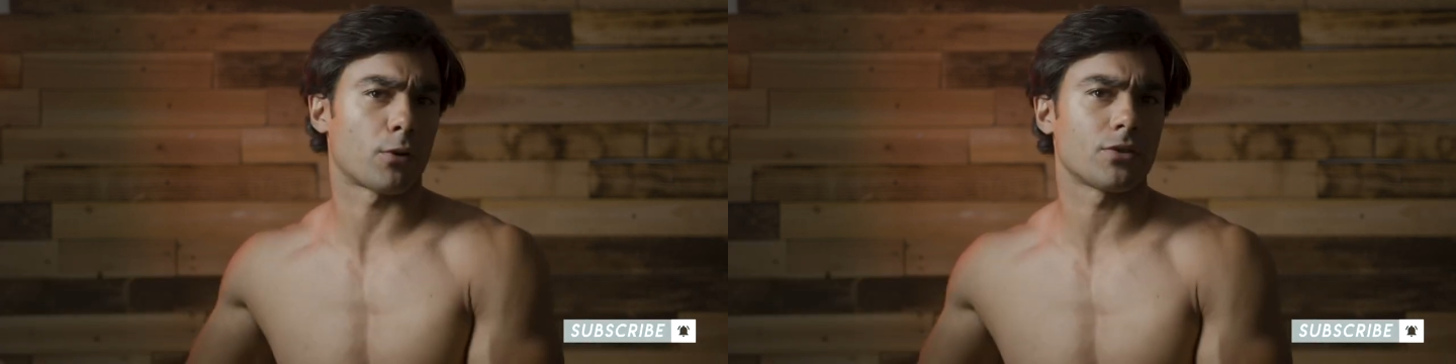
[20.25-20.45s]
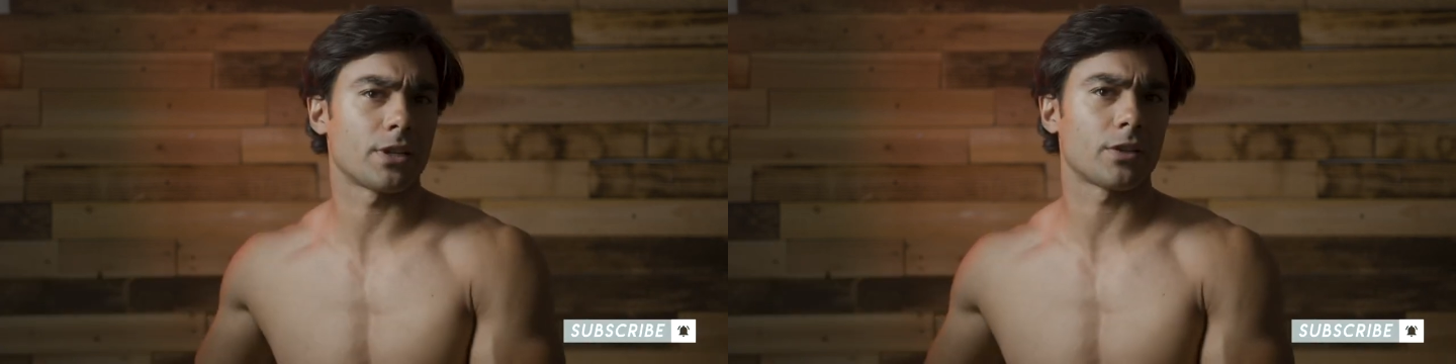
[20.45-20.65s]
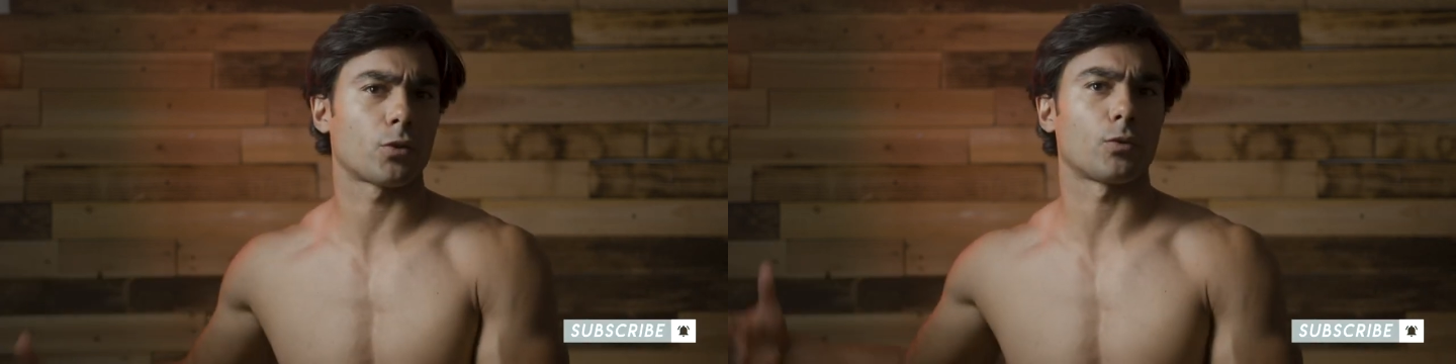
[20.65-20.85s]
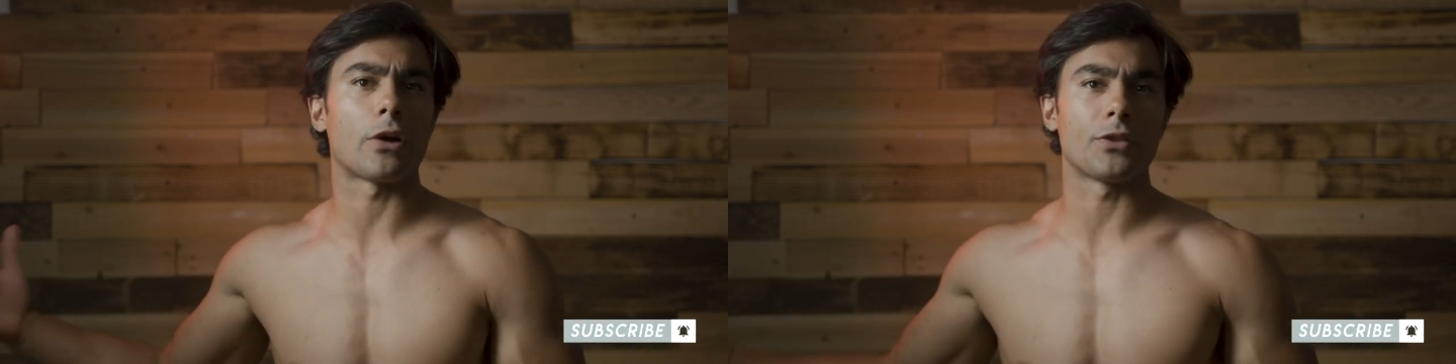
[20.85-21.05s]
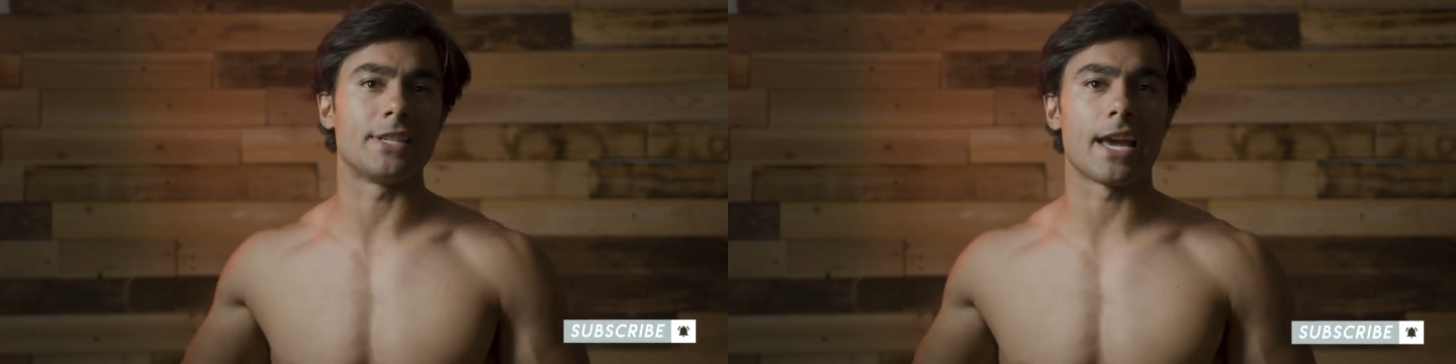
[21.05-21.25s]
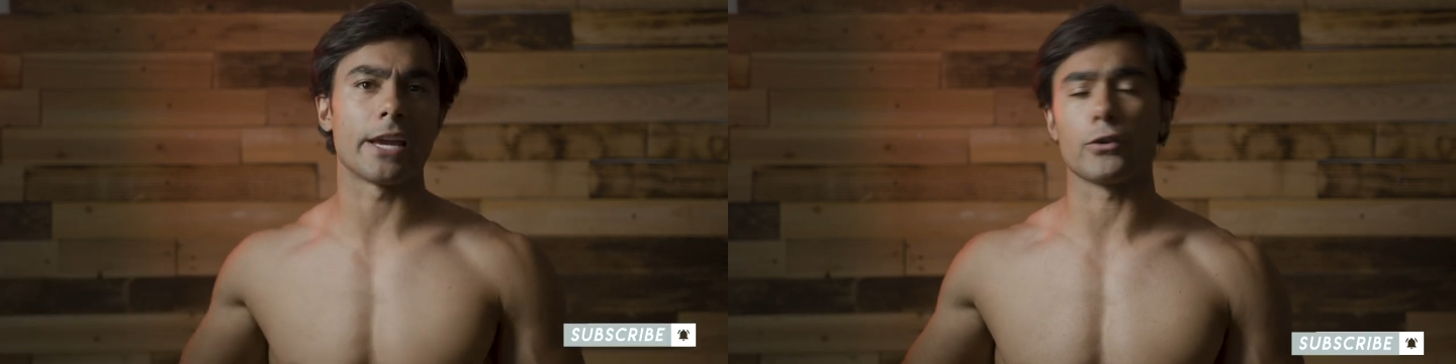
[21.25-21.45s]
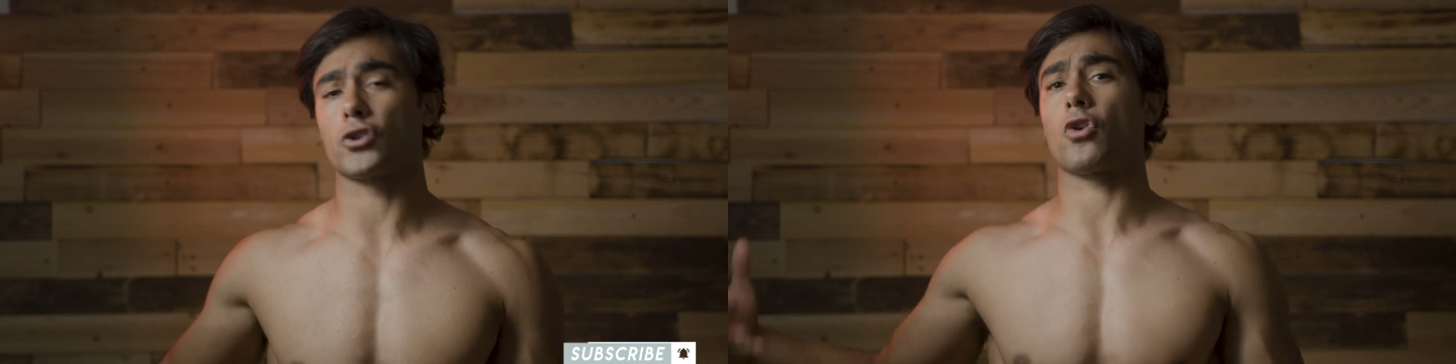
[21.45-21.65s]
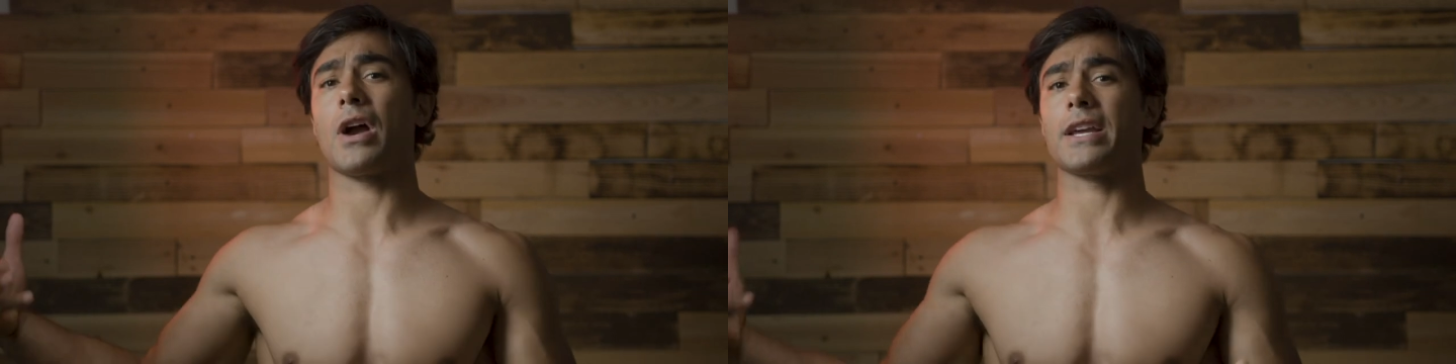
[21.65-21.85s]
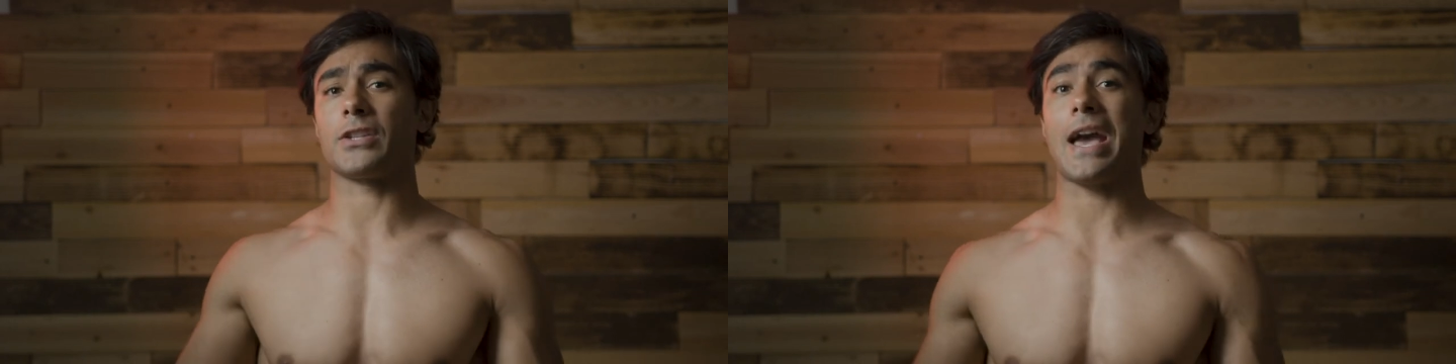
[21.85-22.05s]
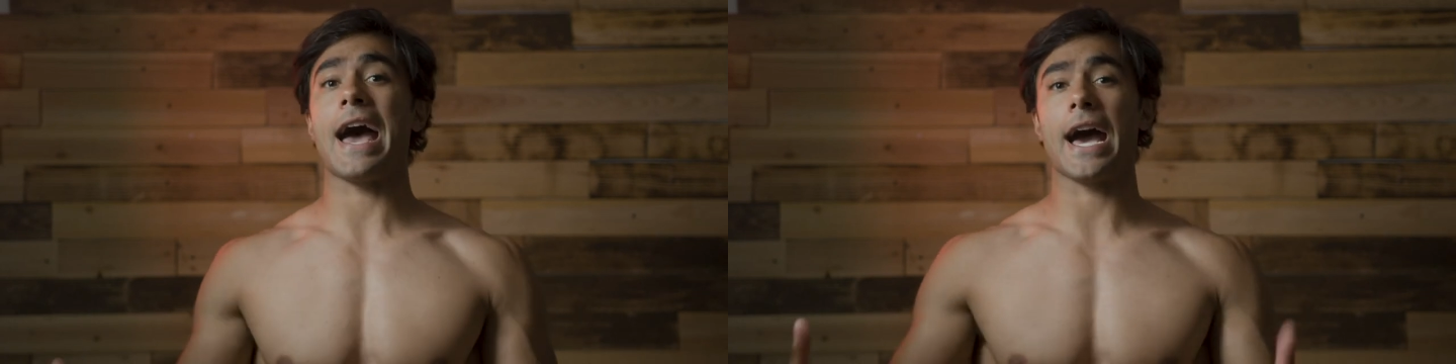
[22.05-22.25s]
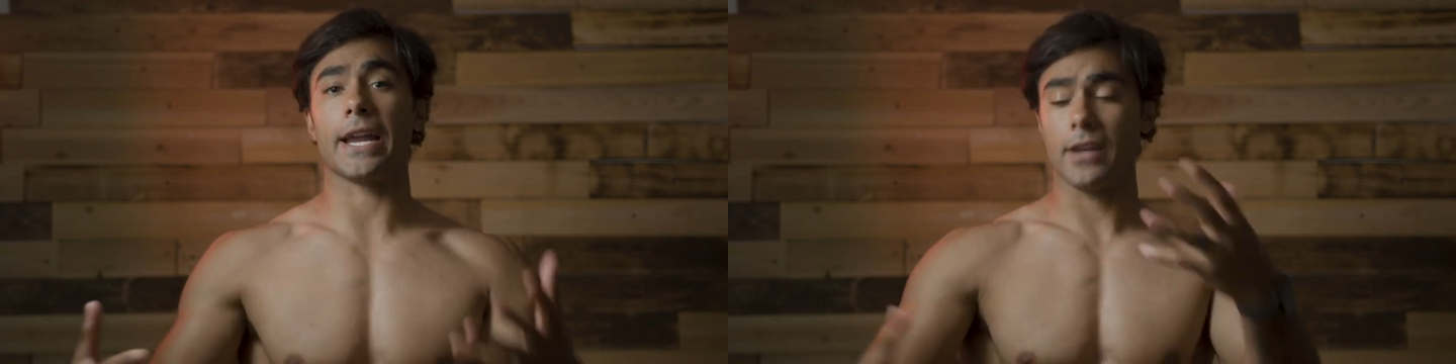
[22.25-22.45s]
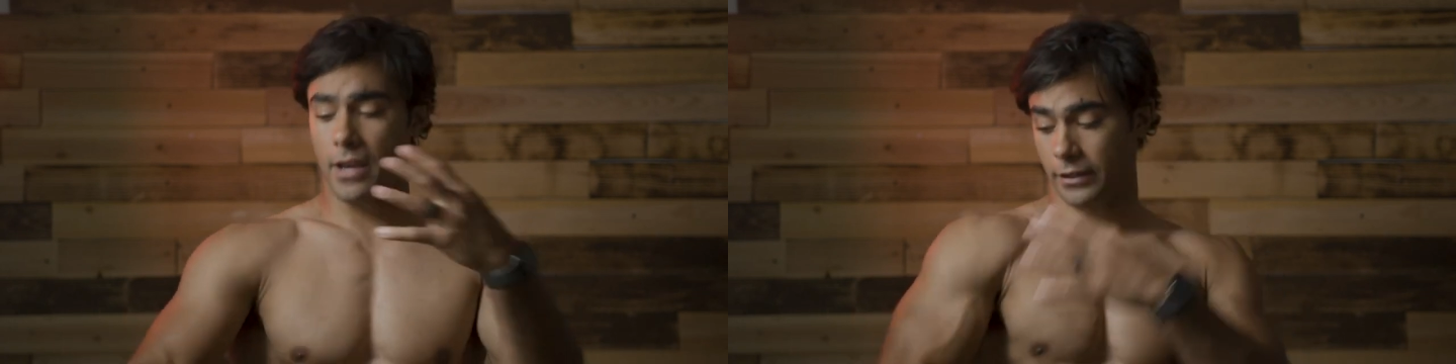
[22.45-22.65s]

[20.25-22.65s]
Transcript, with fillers: protein throughout the day if you're trying to add